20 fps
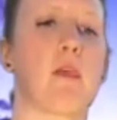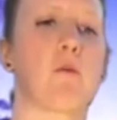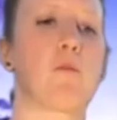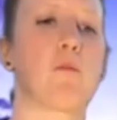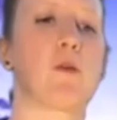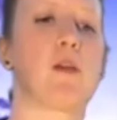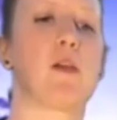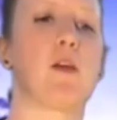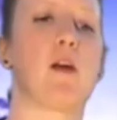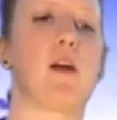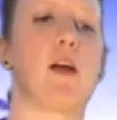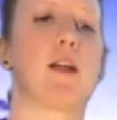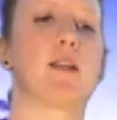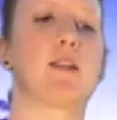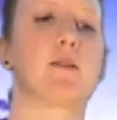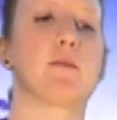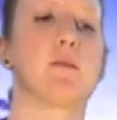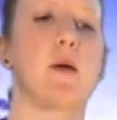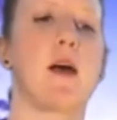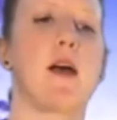Bring your
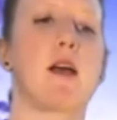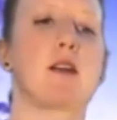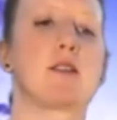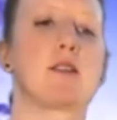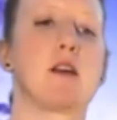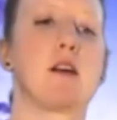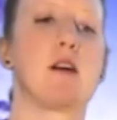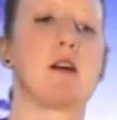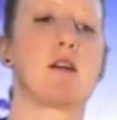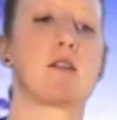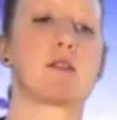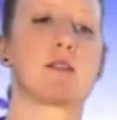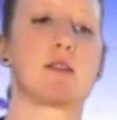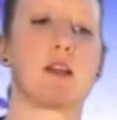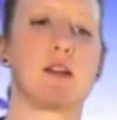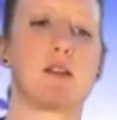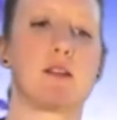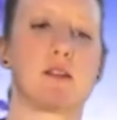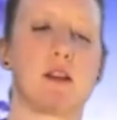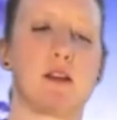hands back to heart
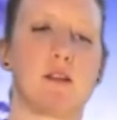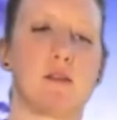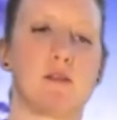center.